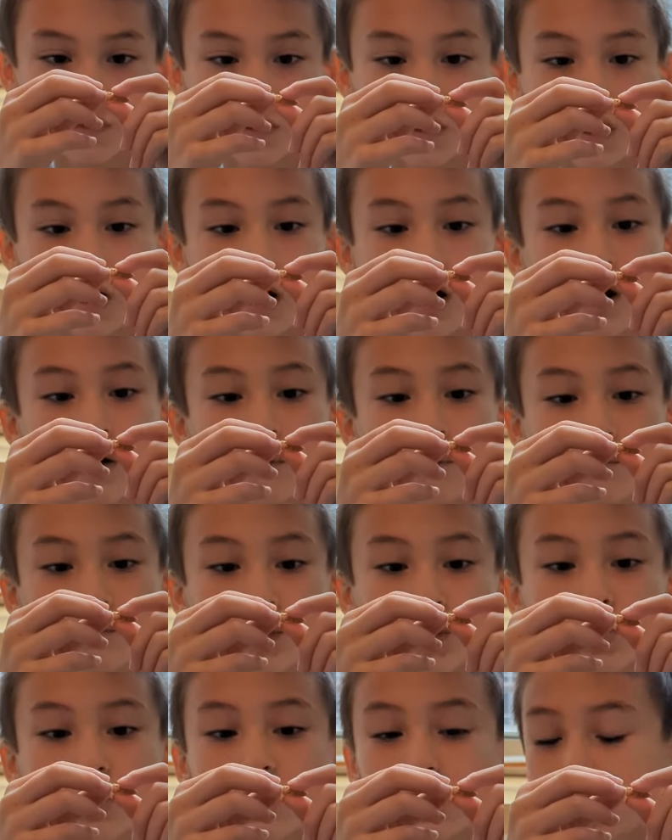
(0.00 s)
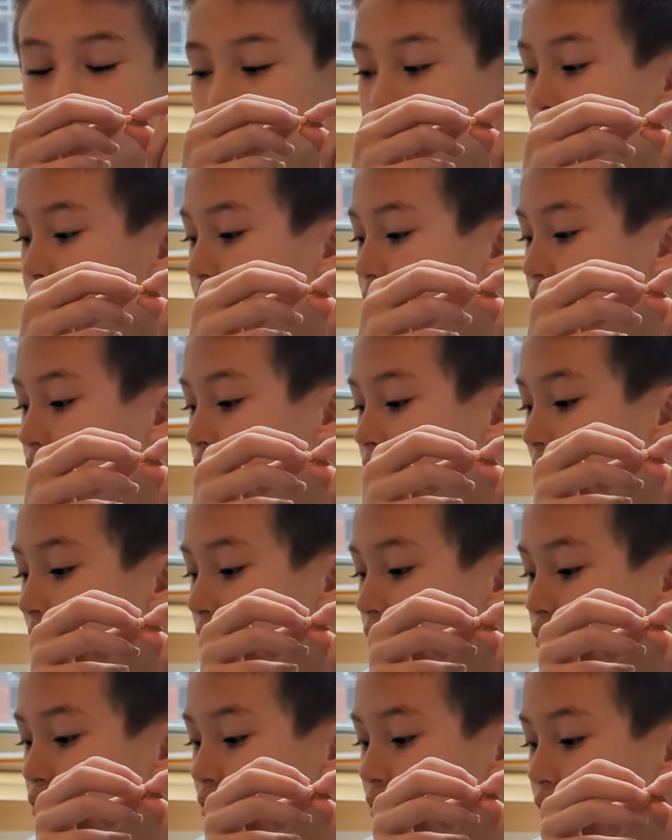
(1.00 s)
Um, you can get them into the,
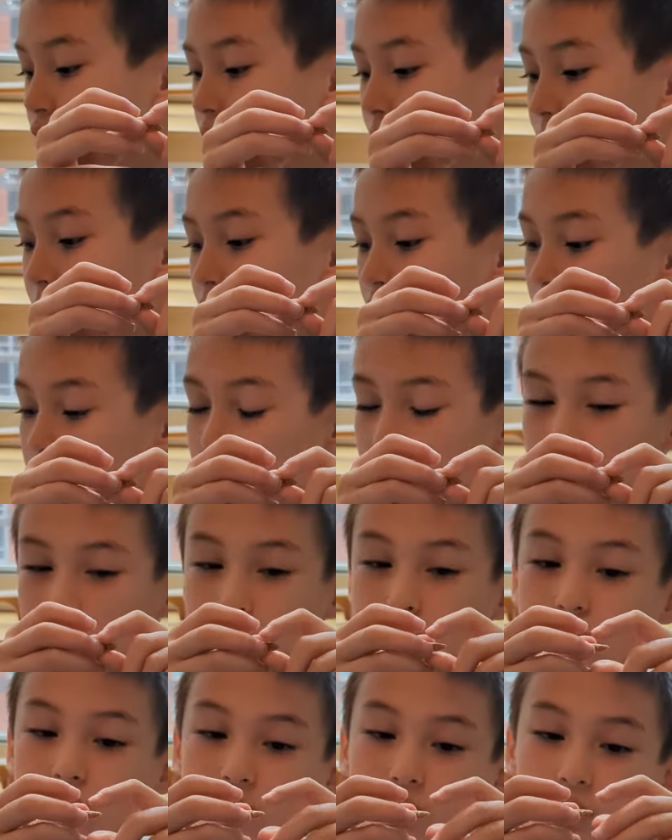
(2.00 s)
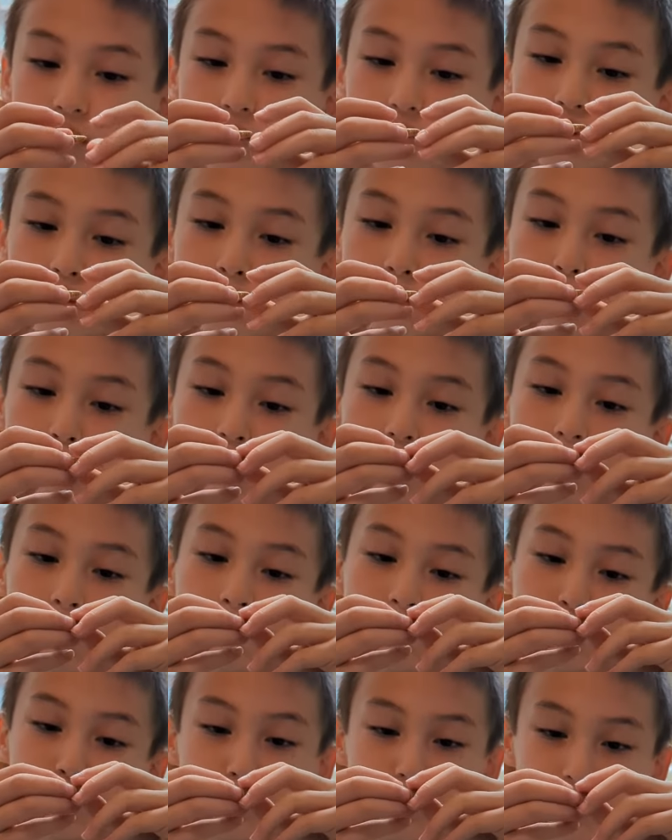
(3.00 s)
the American Natural History Museum
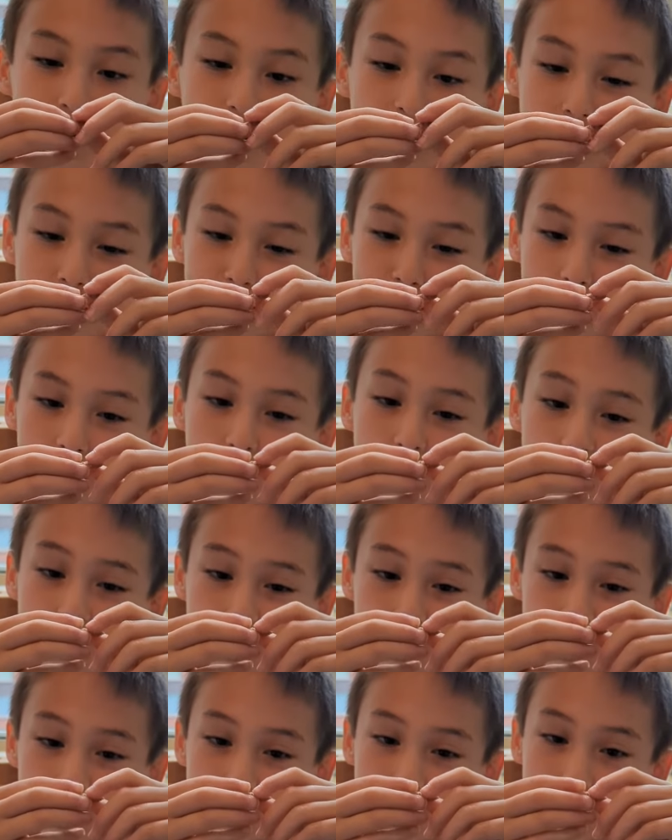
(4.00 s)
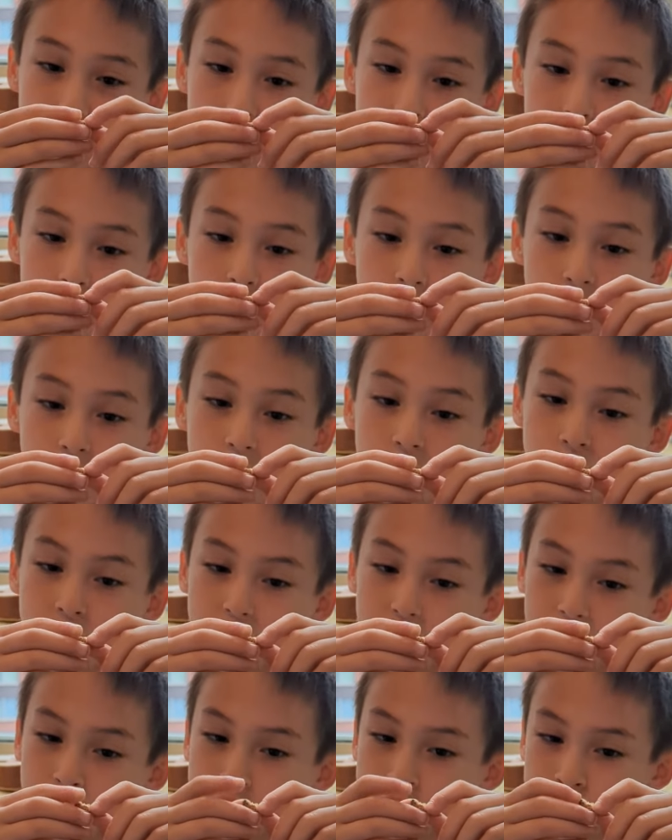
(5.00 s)
for five bucks in the
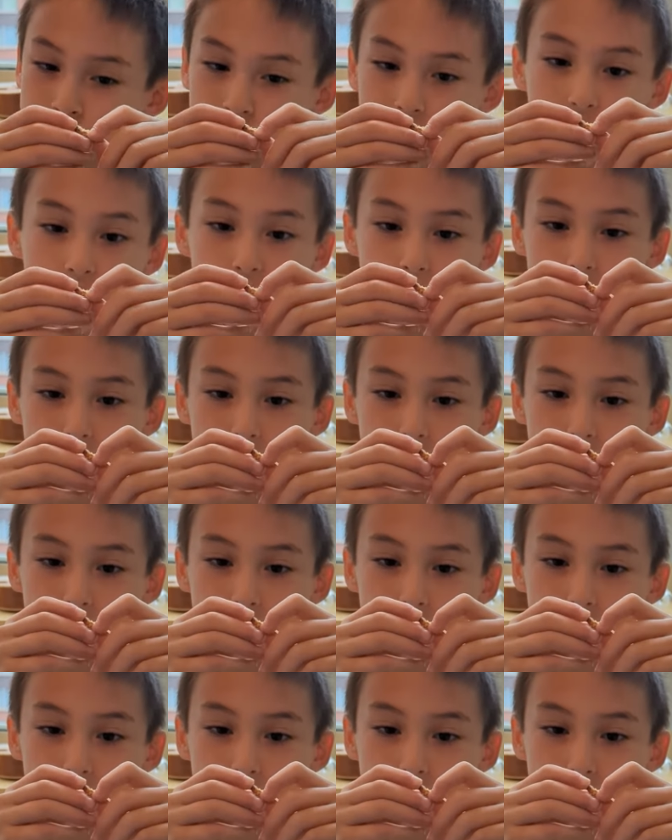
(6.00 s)
gift shop.